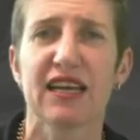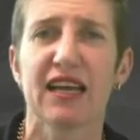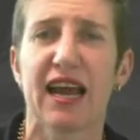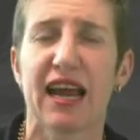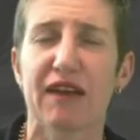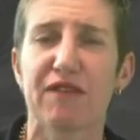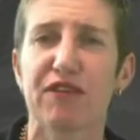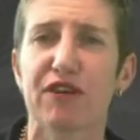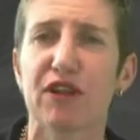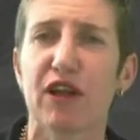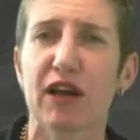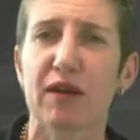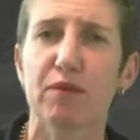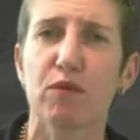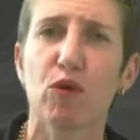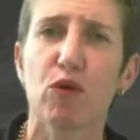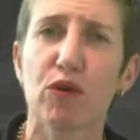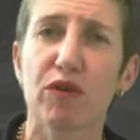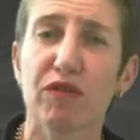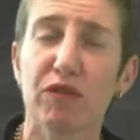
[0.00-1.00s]
and if you'd like
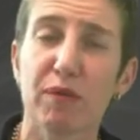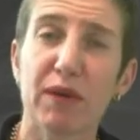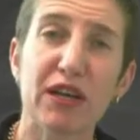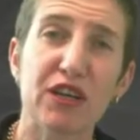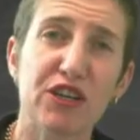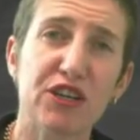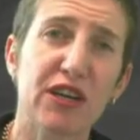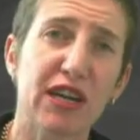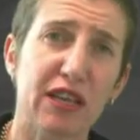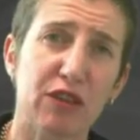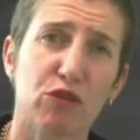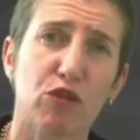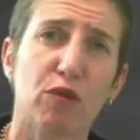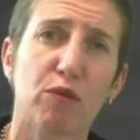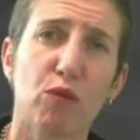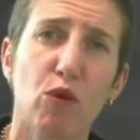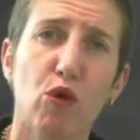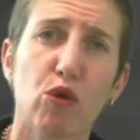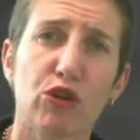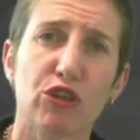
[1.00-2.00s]
more information either on
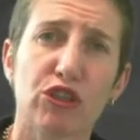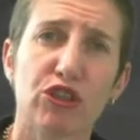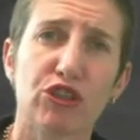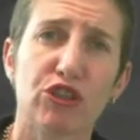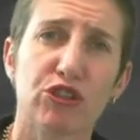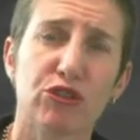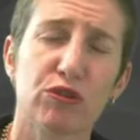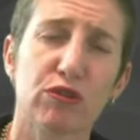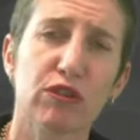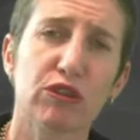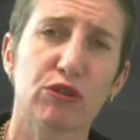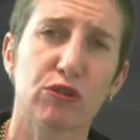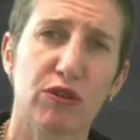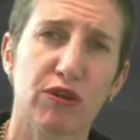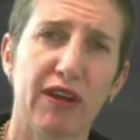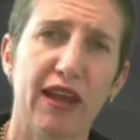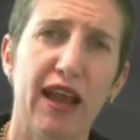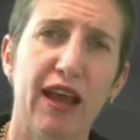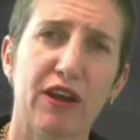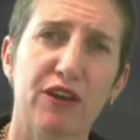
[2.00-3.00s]
mortgage insurance or
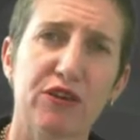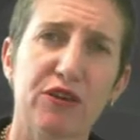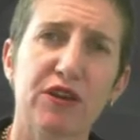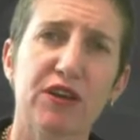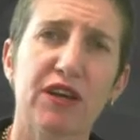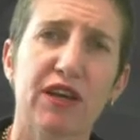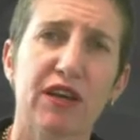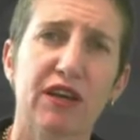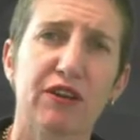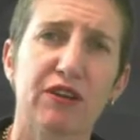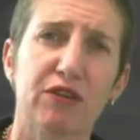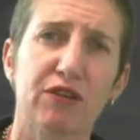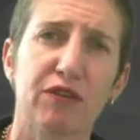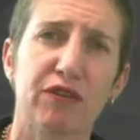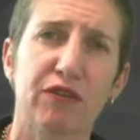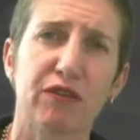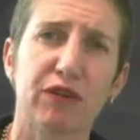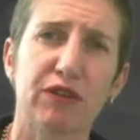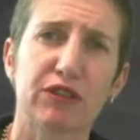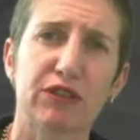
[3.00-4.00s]
on how you can get into your
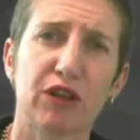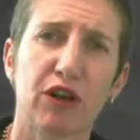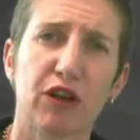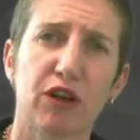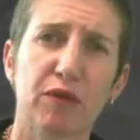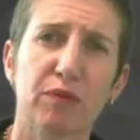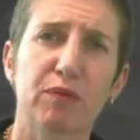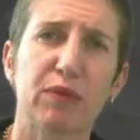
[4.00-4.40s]
first home,